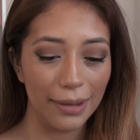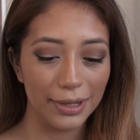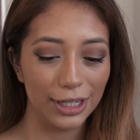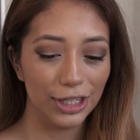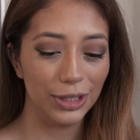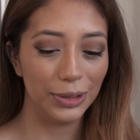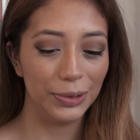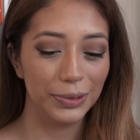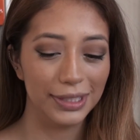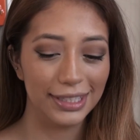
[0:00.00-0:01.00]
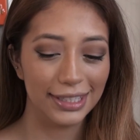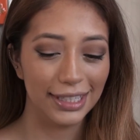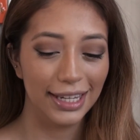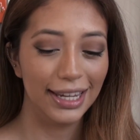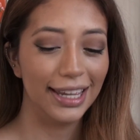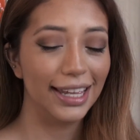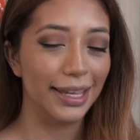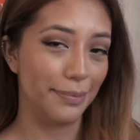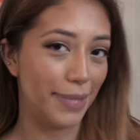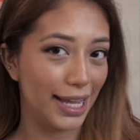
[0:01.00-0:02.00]
I'm going to use
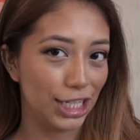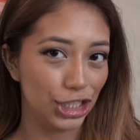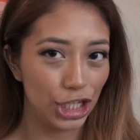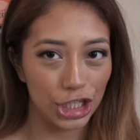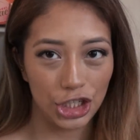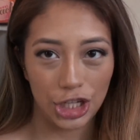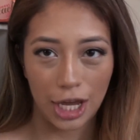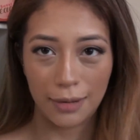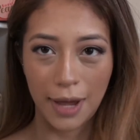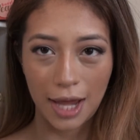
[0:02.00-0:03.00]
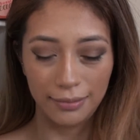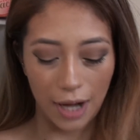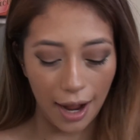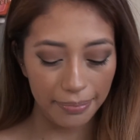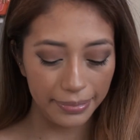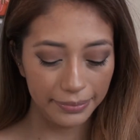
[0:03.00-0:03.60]
Becca's Champagne Pop,